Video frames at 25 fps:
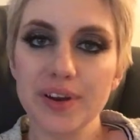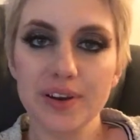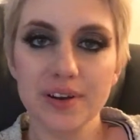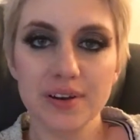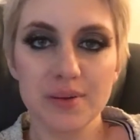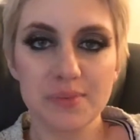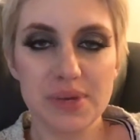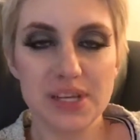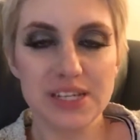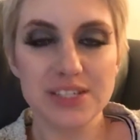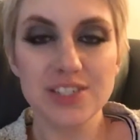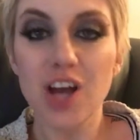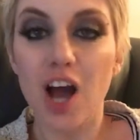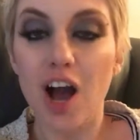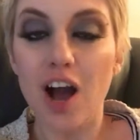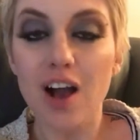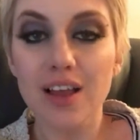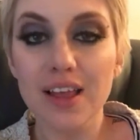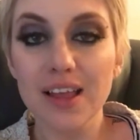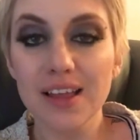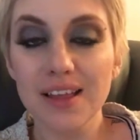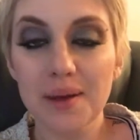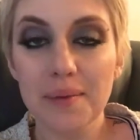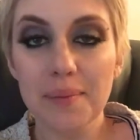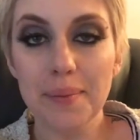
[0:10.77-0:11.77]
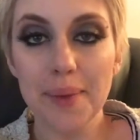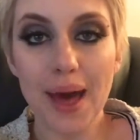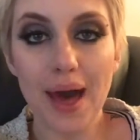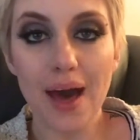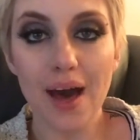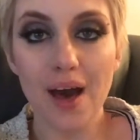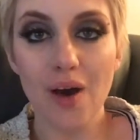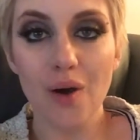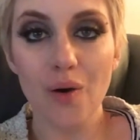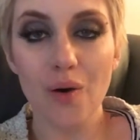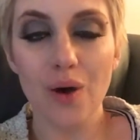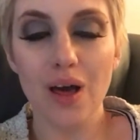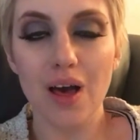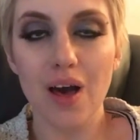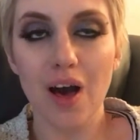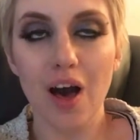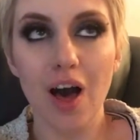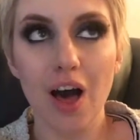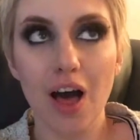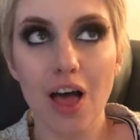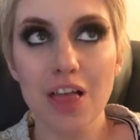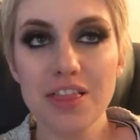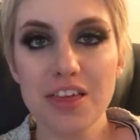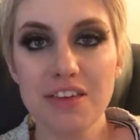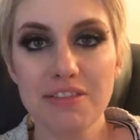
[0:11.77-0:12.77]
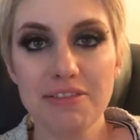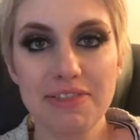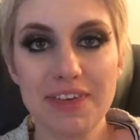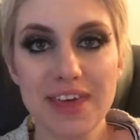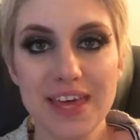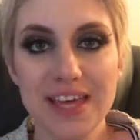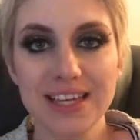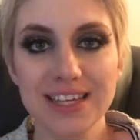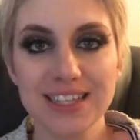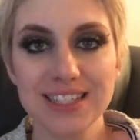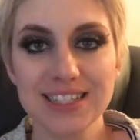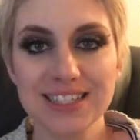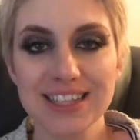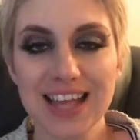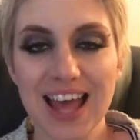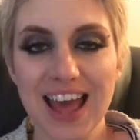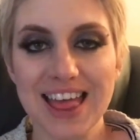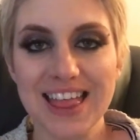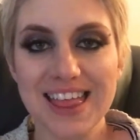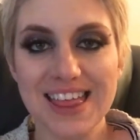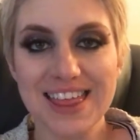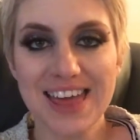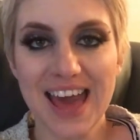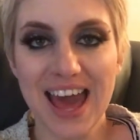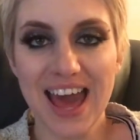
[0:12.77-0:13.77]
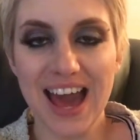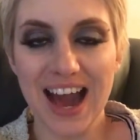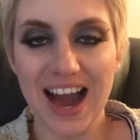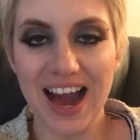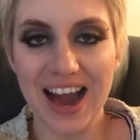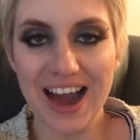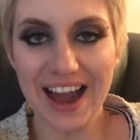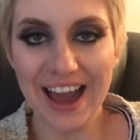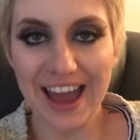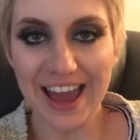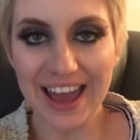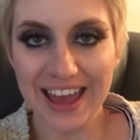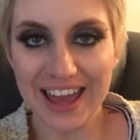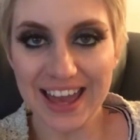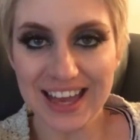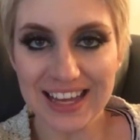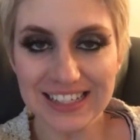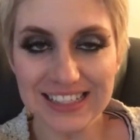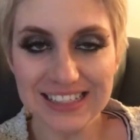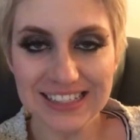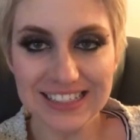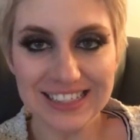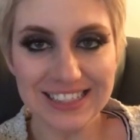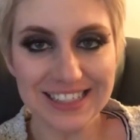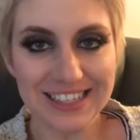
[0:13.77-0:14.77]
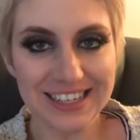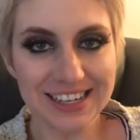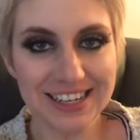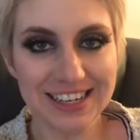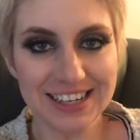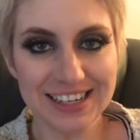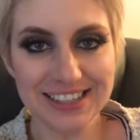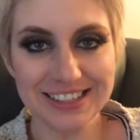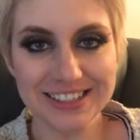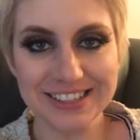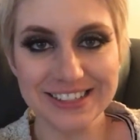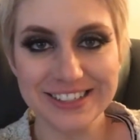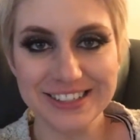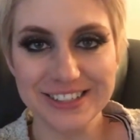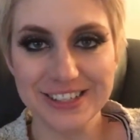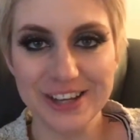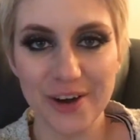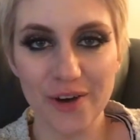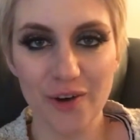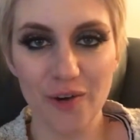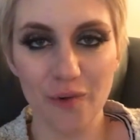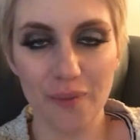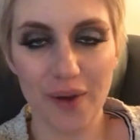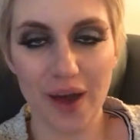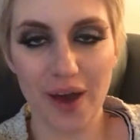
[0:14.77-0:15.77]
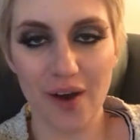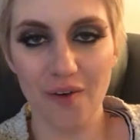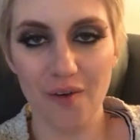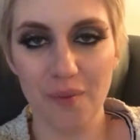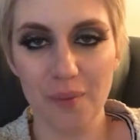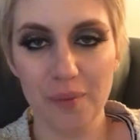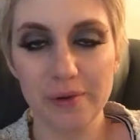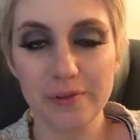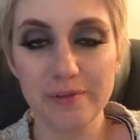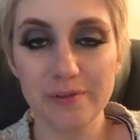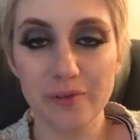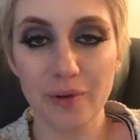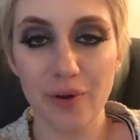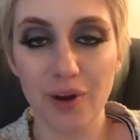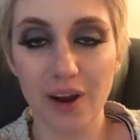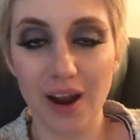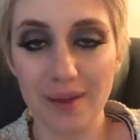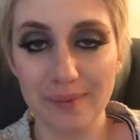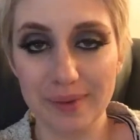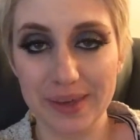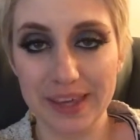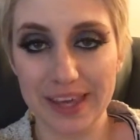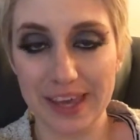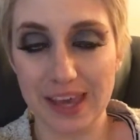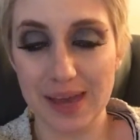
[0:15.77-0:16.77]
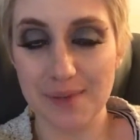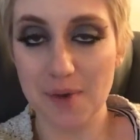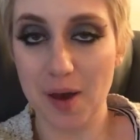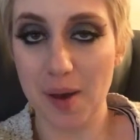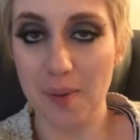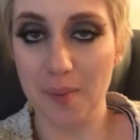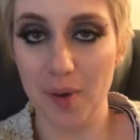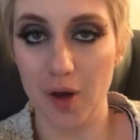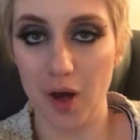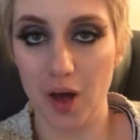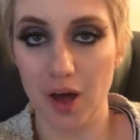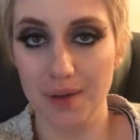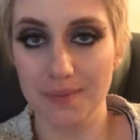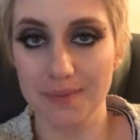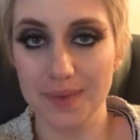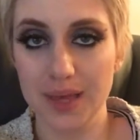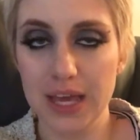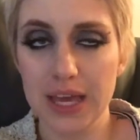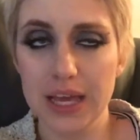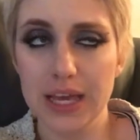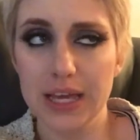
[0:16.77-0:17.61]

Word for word: are going to be talking about all the things that I didn't know about before I became a mom.